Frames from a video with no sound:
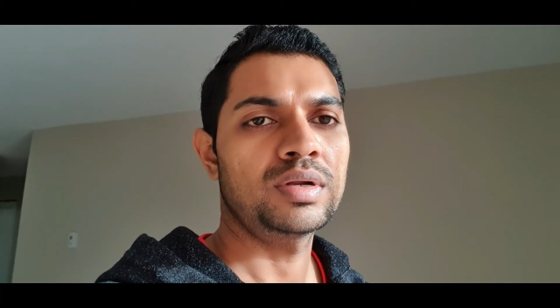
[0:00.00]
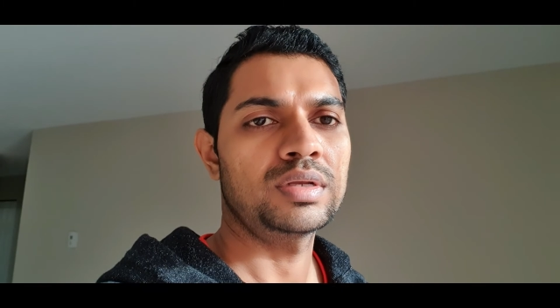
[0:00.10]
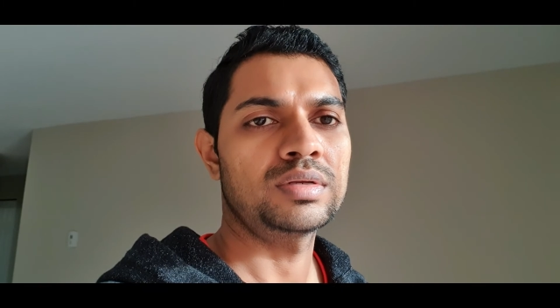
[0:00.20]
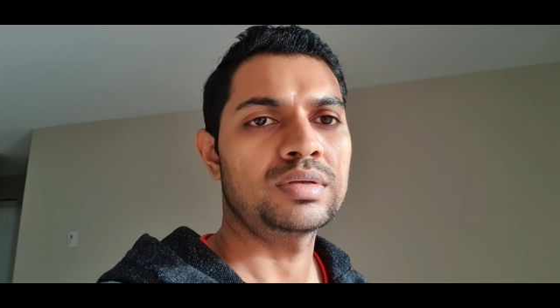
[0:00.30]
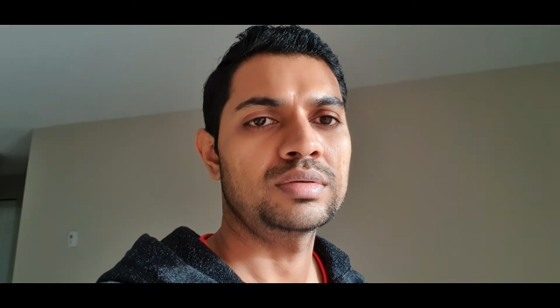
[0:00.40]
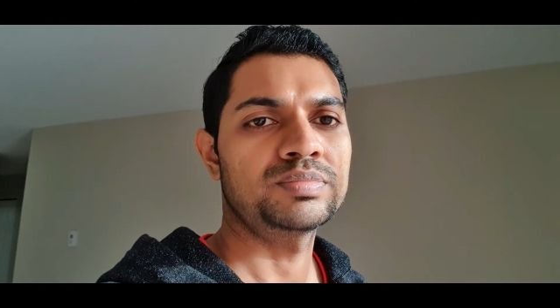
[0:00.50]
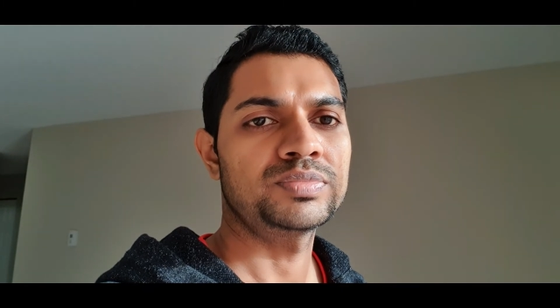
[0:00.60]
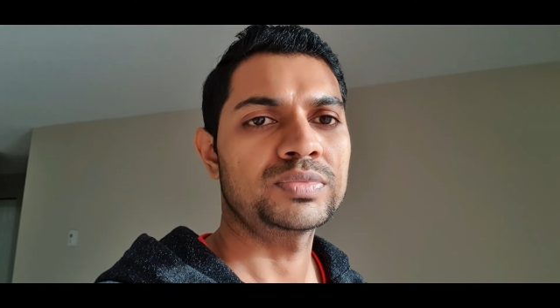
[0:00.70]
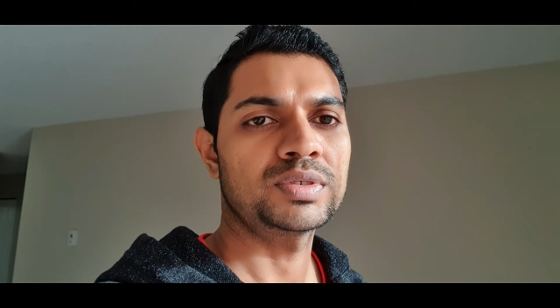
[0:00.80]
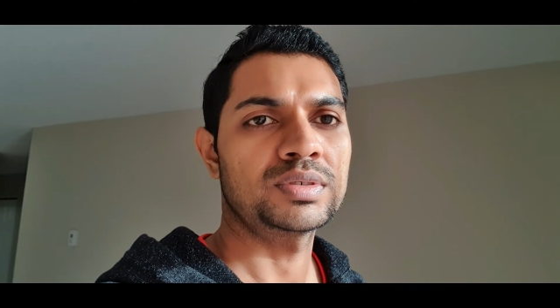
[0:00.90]
right?
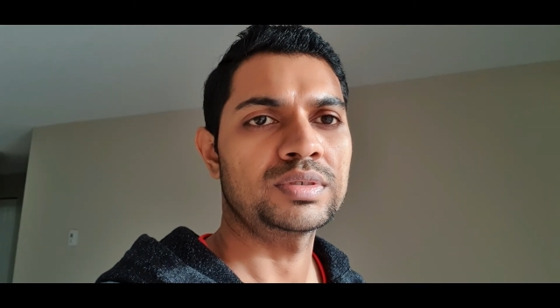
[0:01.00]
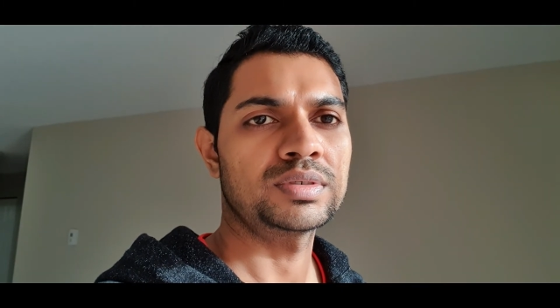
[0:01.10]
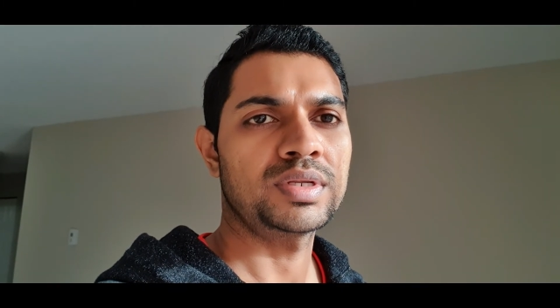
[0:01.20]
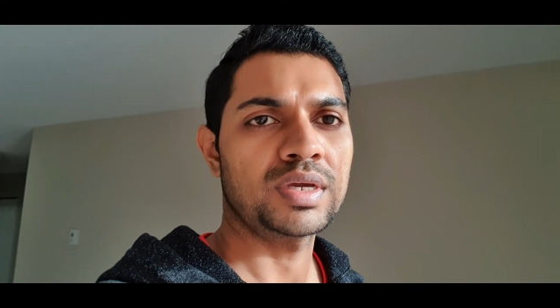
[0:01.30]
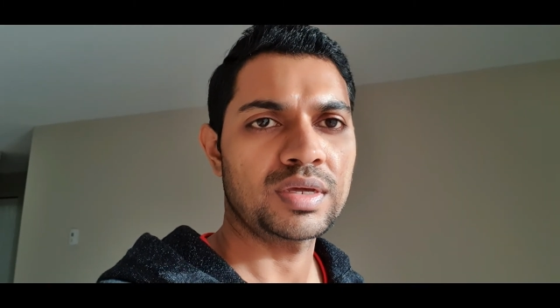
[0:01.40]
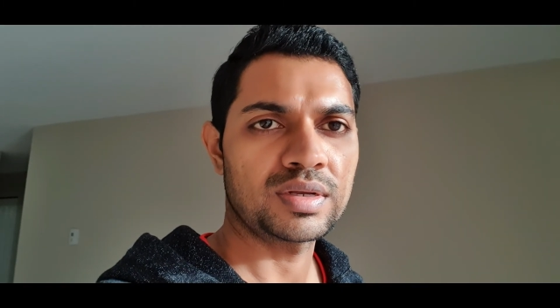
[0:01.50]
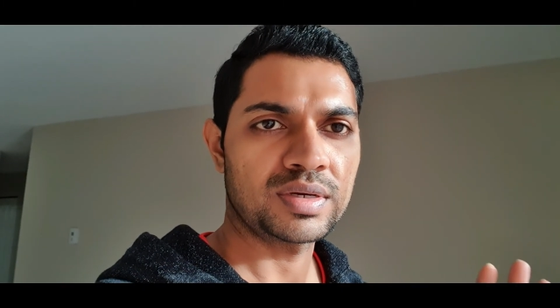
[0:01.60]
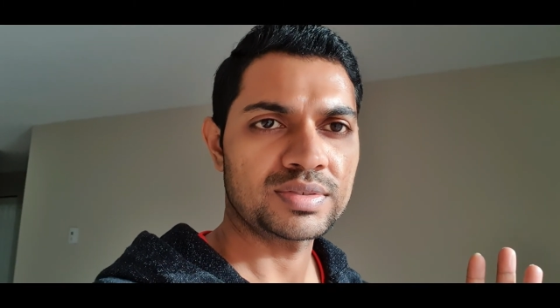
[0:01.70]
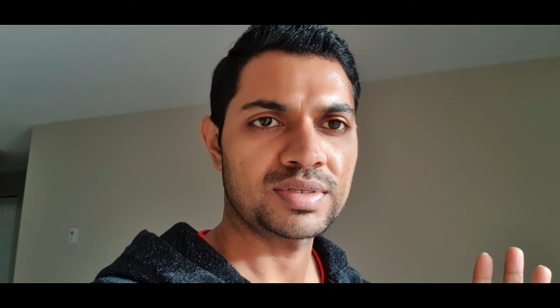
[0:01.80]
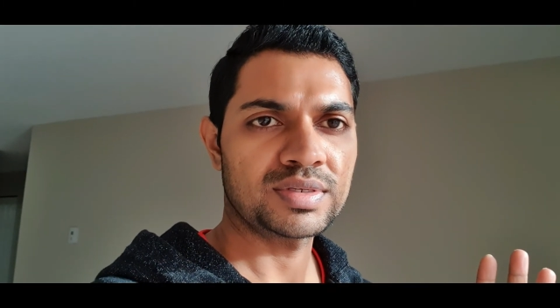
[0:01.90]
Take care
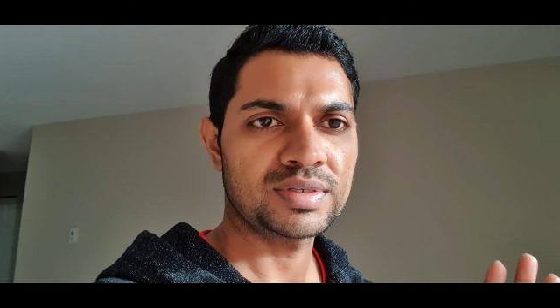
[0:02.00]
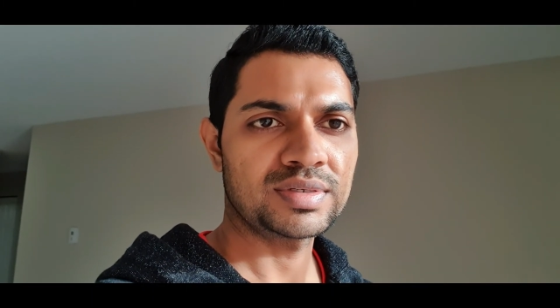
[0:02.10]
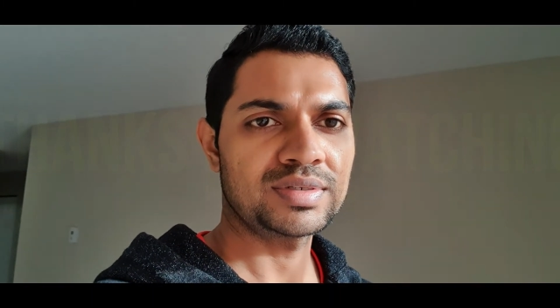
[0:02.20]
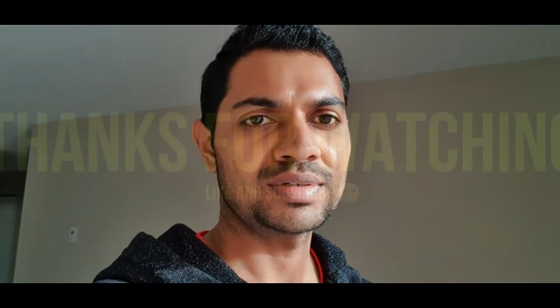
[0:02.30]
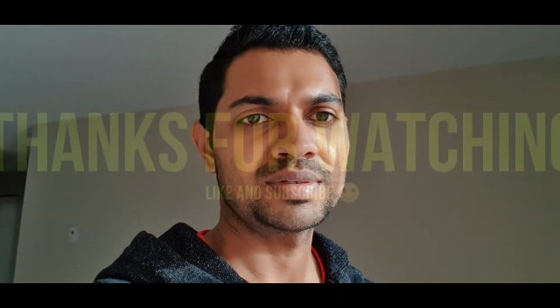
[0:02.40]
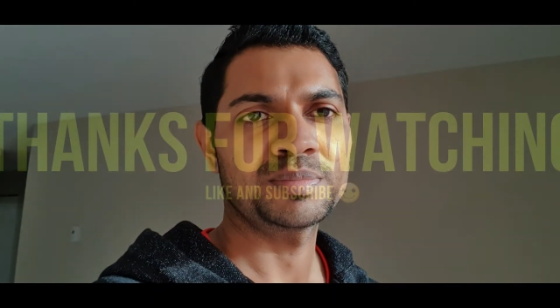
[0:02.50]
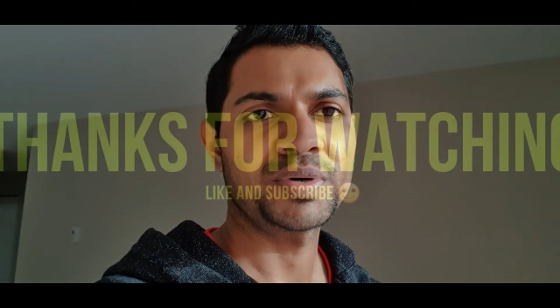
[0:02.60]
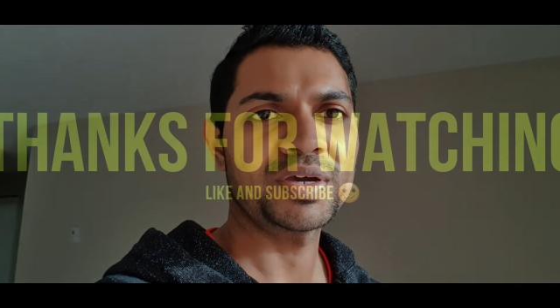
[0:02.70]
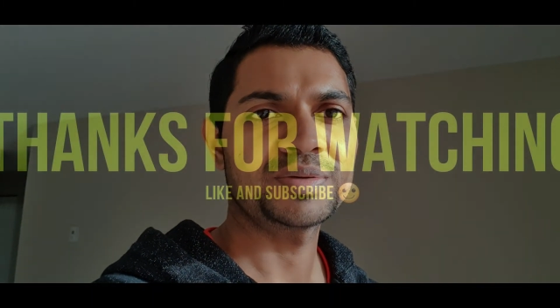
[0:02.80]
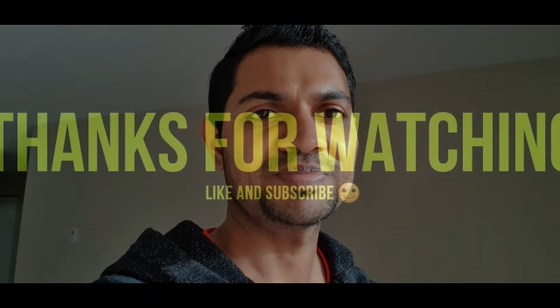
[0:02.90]
guys, then bye.